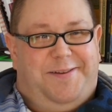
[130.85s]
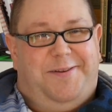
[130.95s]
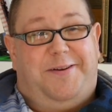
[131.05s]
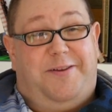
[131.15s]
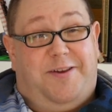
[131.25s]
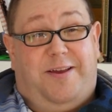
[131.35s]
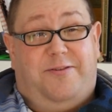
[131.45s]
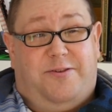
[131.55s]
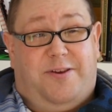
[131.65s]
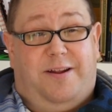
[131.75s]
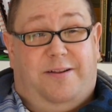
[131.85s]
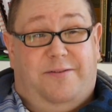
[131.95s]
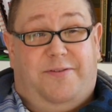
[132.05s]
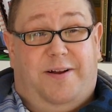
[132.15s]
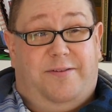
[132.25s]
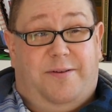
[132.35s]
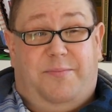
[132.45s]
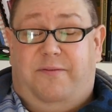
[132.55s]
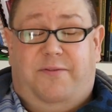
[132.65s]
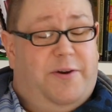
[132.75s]
you can change the channel and find
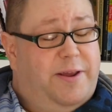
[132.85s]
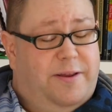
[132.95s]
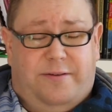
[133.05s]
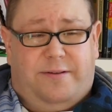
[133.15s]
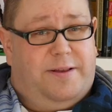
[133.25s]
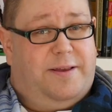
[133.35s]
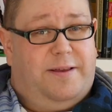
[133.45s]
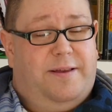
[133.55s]
something very easily